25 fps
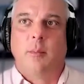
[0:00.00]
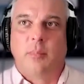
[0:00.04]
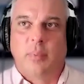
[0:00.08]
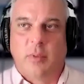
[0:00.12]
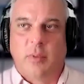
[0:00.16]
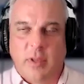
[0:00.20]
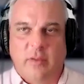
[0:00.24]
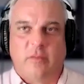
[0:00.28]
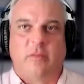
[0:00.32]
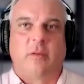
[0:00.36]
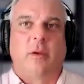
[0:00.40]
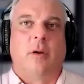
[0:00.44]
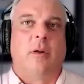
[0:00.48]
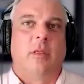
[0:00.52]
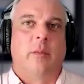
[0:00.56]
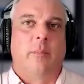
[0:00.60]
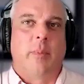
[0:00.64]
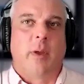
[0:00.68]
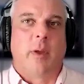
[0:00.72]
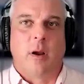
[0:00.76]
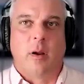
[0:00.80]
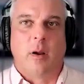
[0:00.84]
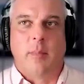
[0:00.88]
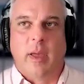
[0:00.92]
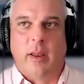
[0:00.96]
Please go to the
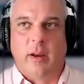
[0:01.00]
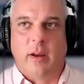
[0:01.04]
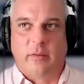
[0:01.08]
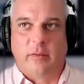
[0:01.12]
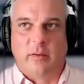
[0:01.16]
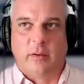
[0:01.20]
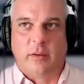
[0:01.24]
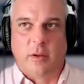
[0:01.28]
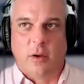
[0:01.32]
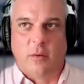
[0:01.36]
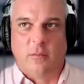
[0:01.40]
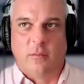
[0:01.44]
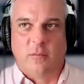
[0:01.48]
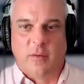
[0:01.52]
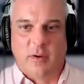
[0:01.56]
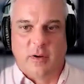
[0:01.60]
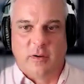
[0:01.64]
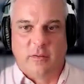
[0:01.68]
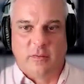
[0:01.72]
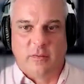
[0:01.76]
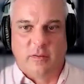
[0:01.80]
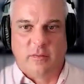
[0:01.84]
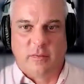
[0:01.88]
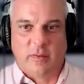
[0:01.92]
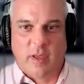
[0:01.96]
paramedics and go
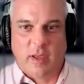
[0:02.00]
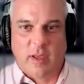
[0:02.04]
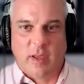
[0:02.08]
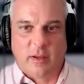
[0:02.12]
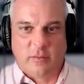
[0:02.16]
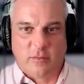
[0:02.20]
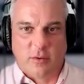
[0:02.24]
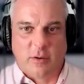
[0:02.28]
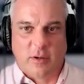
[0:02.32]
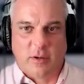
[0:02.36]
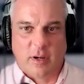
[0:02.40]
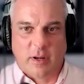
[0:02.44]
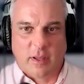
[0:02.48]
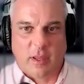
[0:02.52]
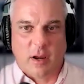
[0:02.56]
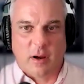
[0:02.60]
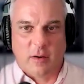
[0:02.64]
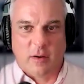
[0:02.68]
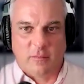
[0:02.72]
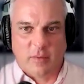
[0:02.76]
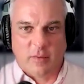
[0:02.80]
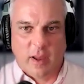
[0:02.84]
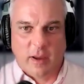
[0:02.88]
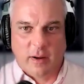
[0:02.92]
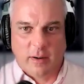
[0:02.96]
finish this thing as you're getting
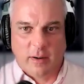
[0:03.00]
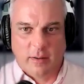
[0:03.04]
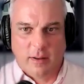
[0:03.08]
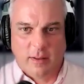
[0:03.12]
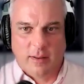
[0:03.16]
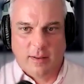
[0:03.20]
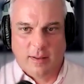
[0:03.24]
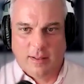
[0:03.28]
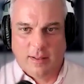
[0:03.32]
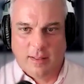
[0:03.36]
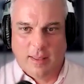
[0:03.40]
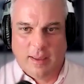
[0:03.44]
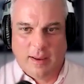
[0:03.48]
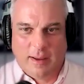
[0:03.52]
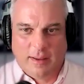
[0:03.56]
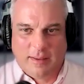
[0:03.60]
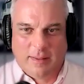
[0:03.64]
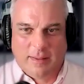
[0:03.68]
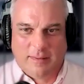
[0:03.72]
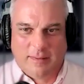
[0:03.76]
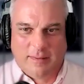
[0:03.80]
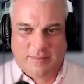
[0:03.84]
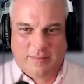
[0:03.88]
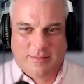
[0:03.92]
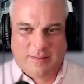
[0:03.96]
care flighted.
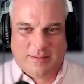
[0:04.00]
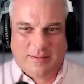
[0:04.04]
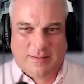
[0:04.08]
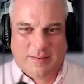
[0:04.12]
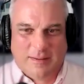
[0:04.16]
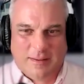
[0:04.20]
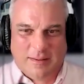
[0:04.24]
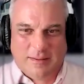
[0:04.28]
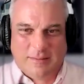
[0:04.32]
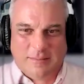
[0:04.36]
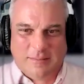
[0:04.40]
Because